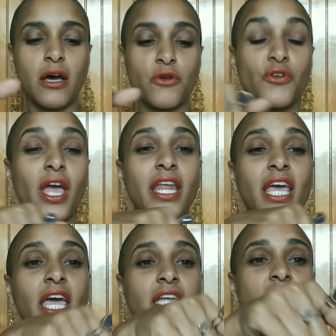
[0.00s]

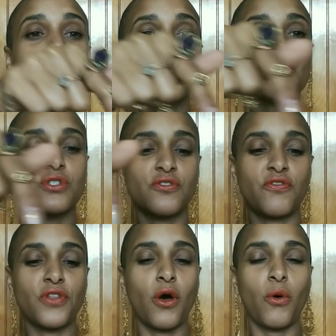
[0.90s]
creating a continuous
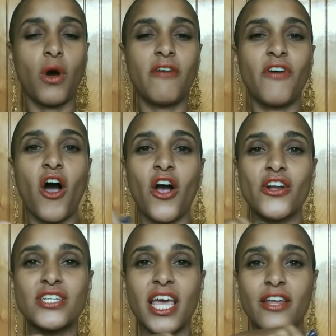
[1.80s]
flow of
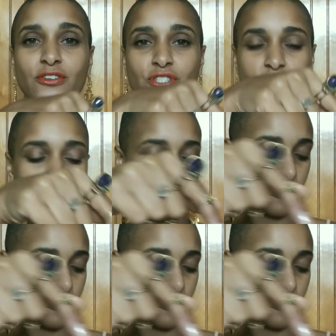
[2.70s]
heart energy